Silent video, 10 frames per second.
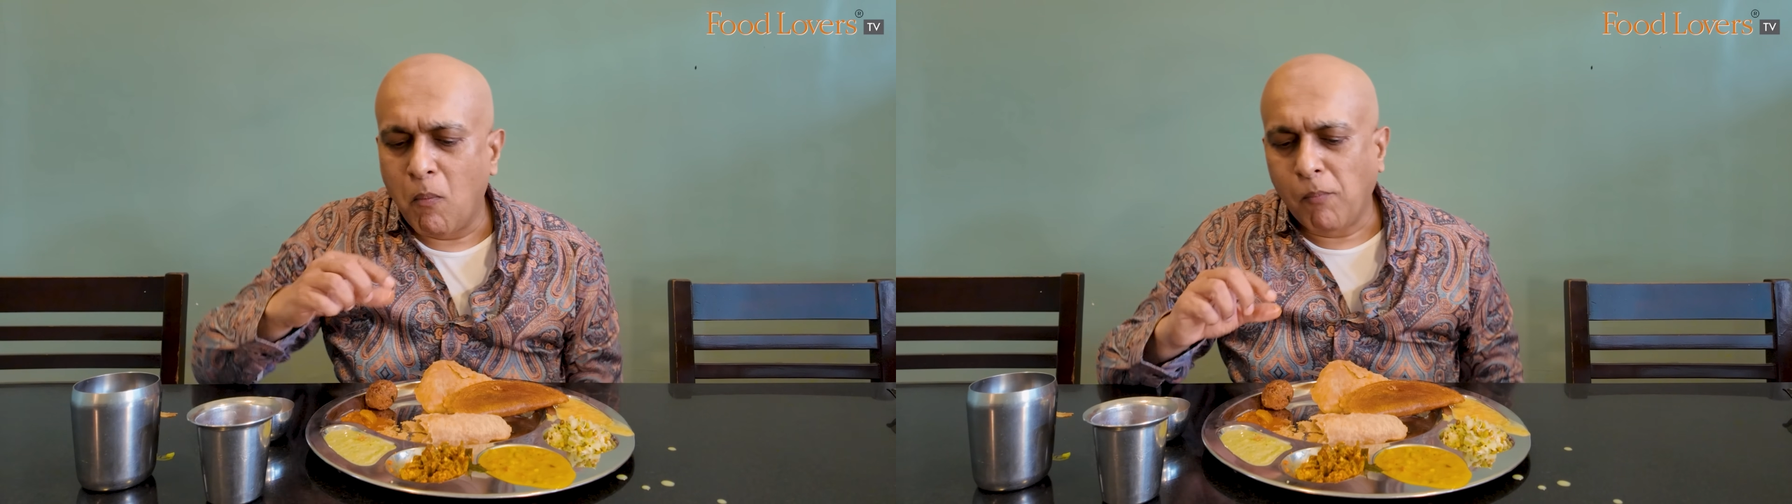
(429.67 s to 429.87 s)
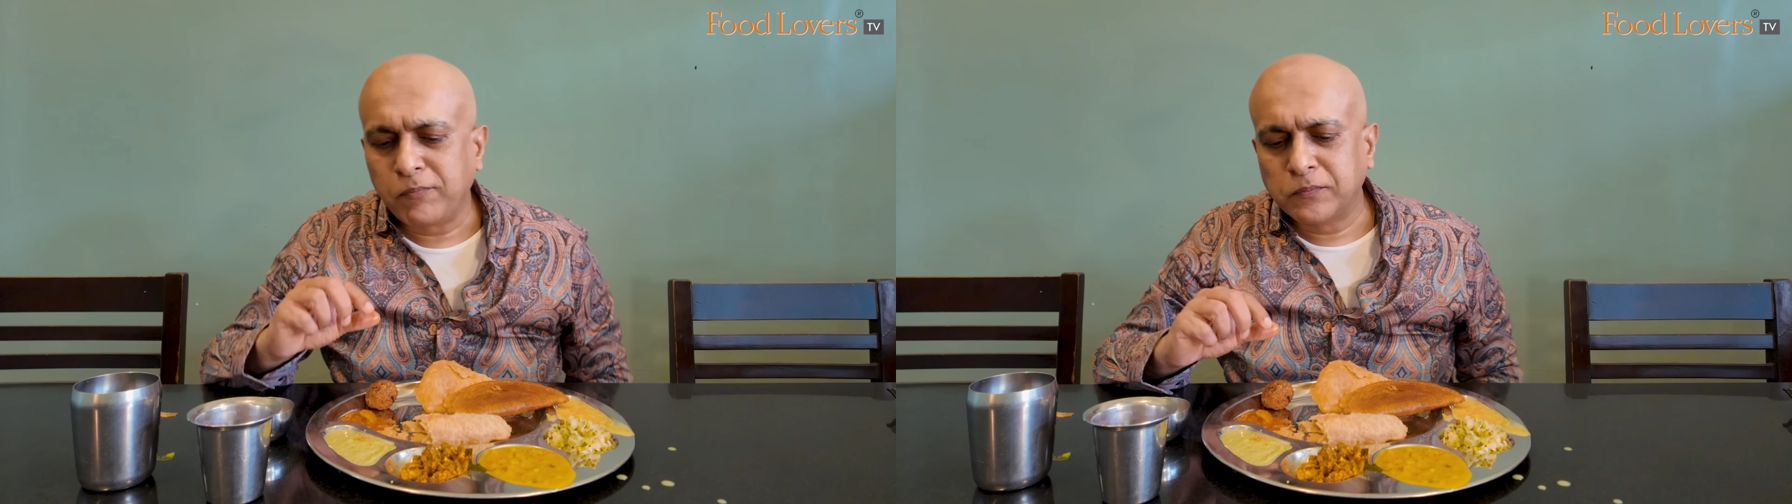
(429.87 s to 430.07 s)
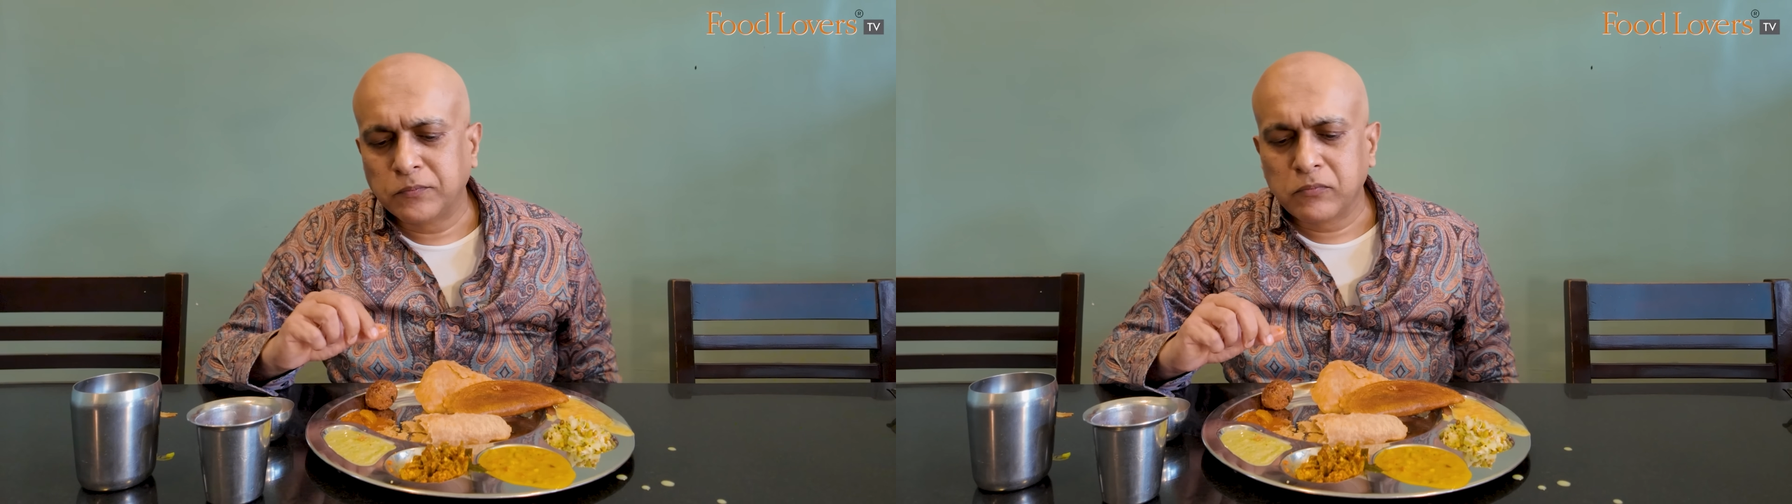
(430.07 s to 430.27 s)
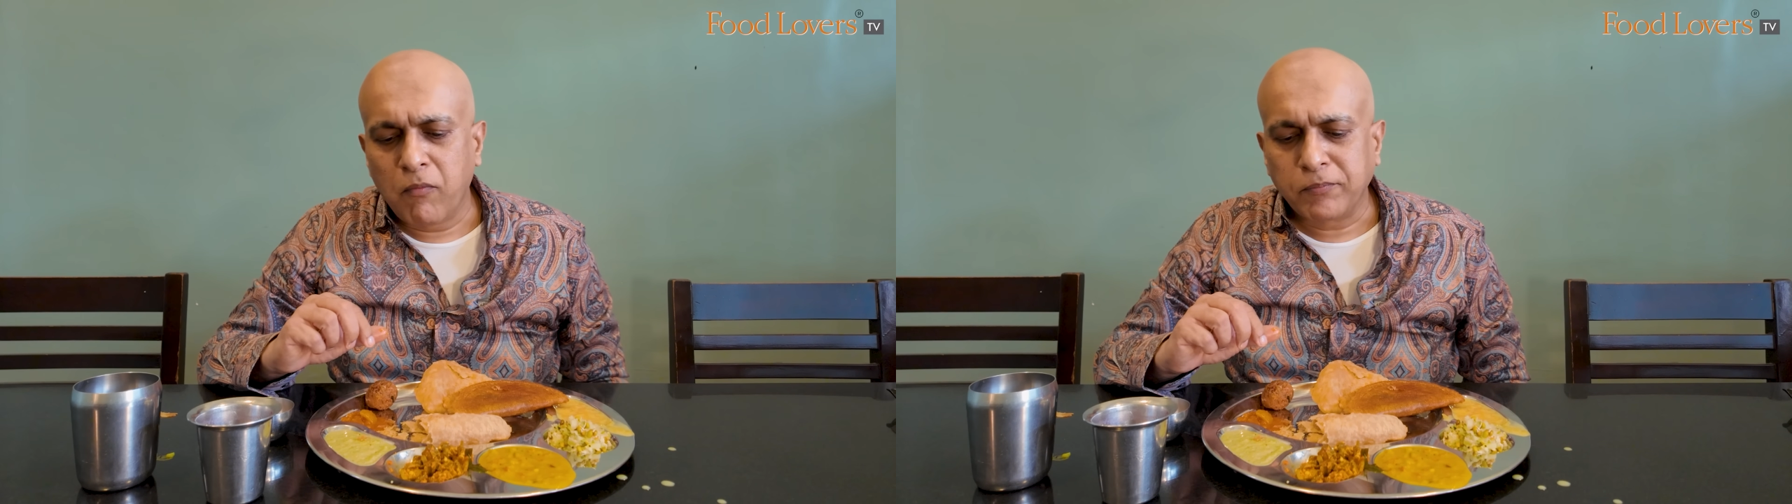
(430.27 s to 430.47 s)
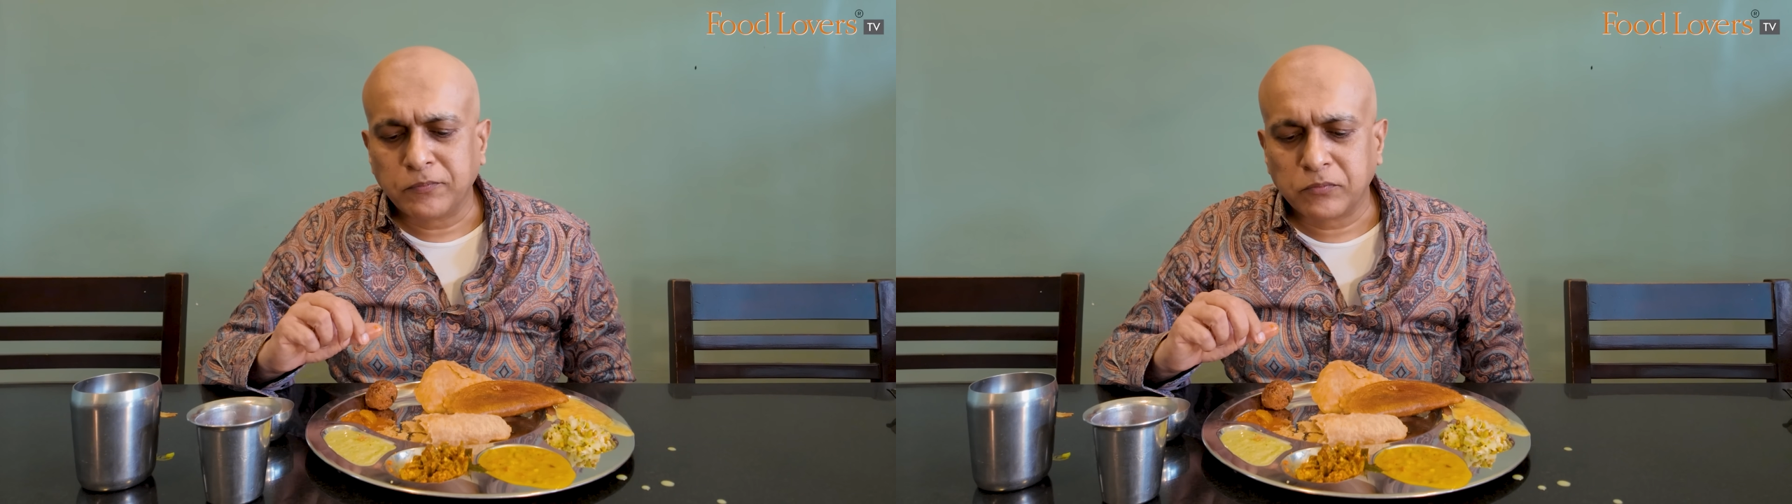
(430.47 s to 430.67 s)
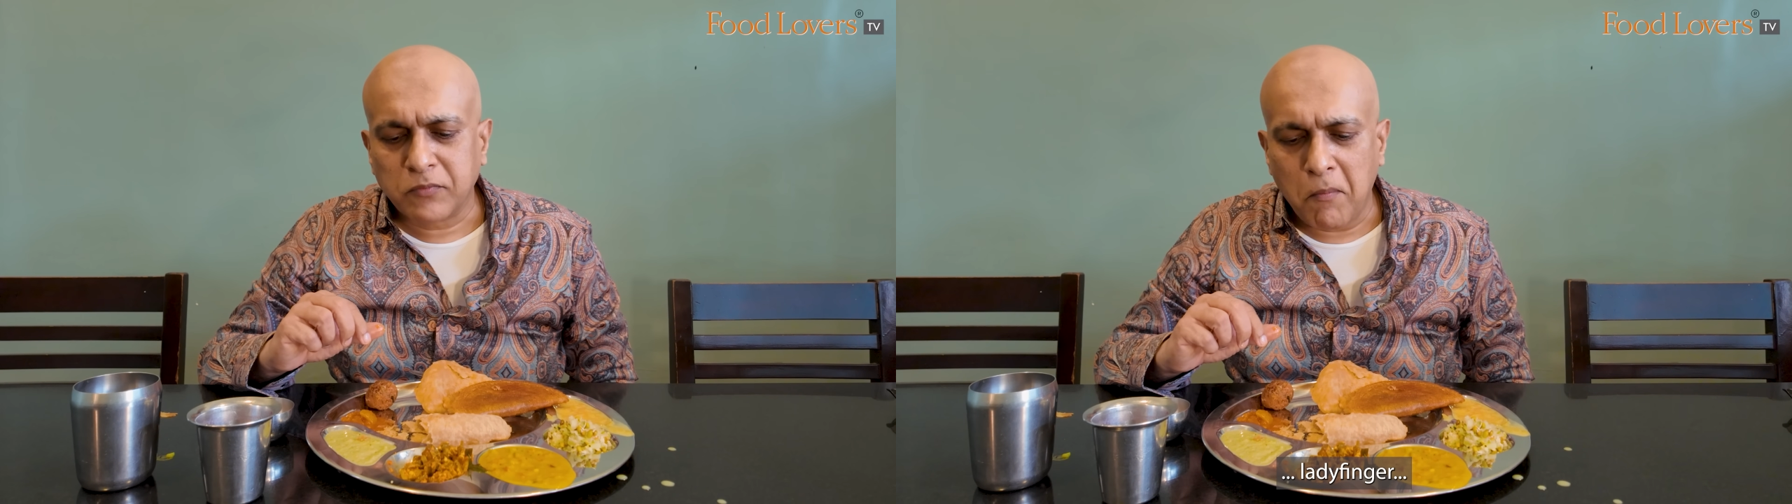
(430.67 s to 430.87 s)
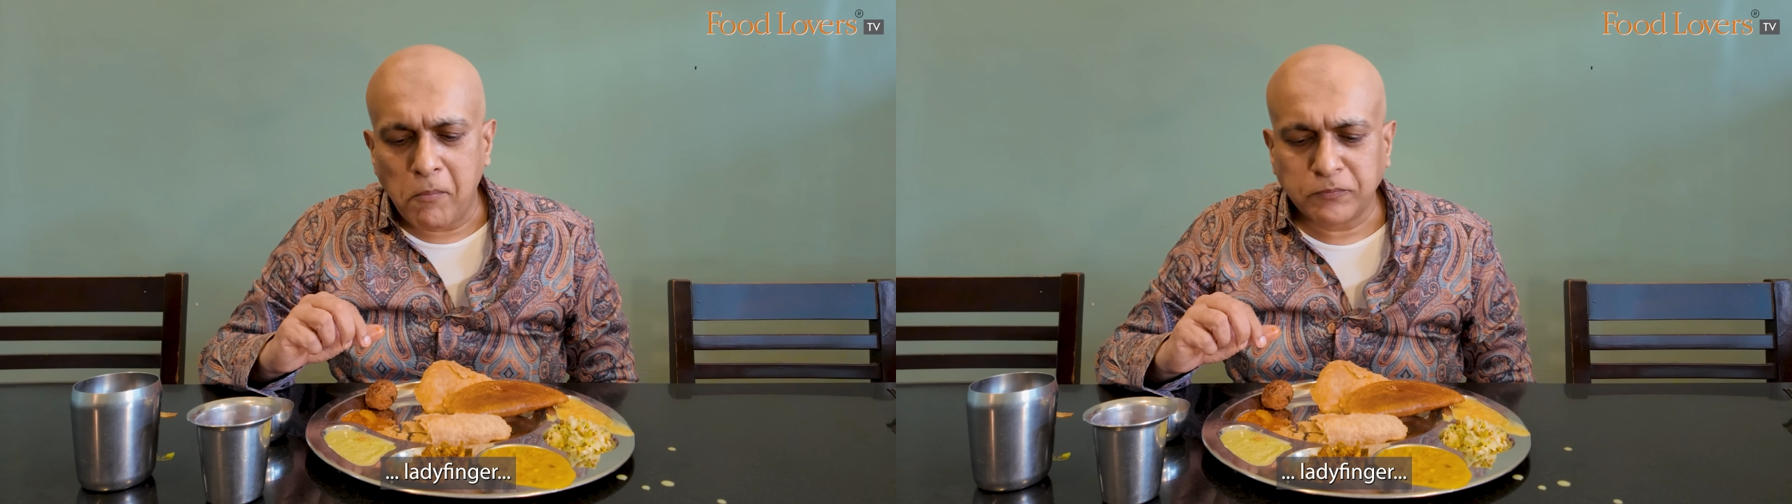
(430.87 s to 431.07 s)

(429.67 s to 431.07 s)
goes into it. The